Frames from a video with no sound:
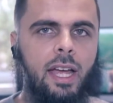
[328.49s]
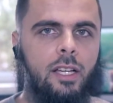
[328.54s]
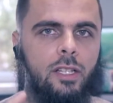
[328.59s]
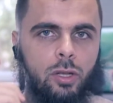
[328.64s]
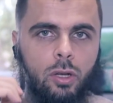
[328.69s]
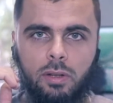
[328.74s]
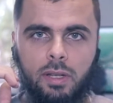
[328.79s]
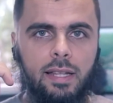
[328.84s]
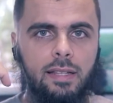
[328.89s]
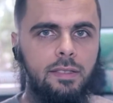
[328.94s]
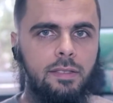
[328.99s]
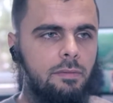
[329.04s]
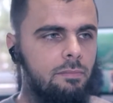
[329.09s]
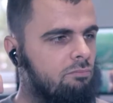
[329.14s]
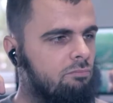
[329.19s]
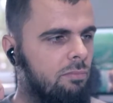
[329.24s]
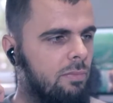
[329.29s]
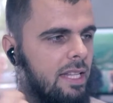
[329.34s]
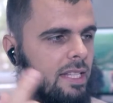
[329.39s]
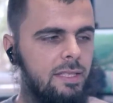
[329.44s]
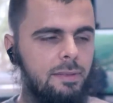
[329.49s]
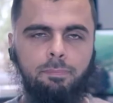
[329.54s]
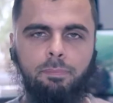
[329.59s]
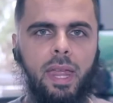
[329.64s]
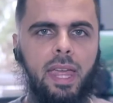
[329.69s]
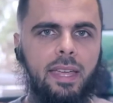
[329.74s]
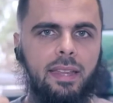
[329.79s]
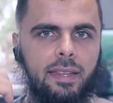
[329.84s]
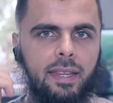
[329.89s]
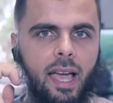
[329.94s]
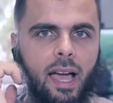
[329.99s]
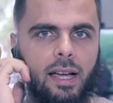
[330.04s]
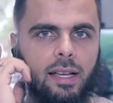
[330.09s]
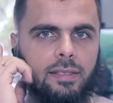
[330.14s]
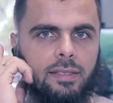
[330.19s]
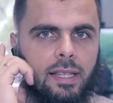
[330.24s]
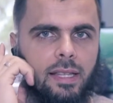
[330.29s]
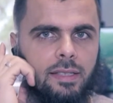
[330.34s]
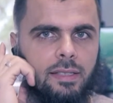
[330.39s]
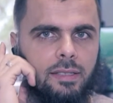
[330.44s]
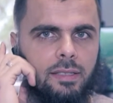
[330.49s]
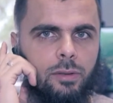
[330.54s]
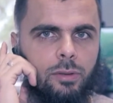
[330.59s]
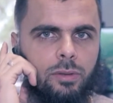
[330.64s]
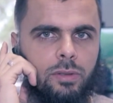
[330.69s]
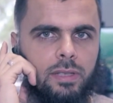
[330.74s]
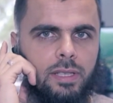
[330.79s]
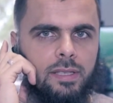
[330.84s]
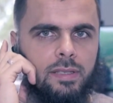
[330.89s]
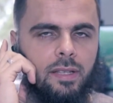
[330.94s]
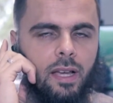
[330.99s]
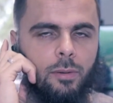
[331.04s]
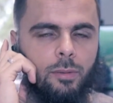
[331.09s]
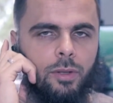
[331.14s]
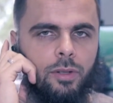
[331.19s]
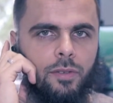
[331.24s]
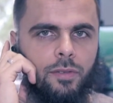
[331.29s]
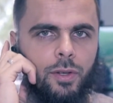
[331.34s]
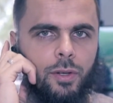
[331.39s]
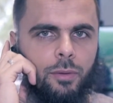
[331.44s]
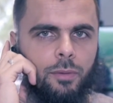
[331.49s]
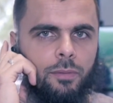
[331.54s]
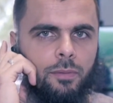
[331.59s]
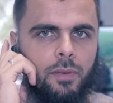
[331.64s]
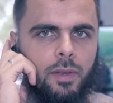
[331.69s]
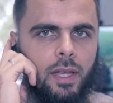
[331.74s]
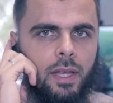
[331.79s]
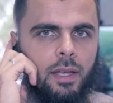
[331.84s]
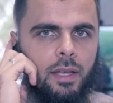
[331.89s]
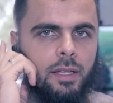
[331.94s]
So let's play it, guys. Let's do this audio review.